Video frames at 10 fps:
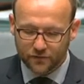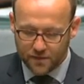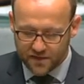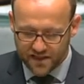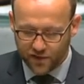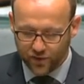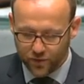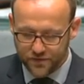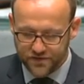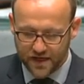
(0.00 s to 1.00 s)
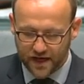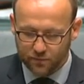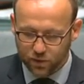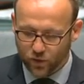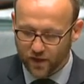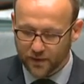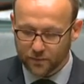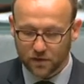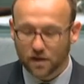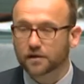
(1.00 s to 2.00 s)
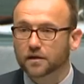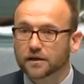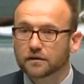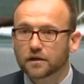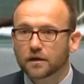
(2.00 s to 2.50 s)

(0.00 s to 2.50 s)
their materials and employing people locally.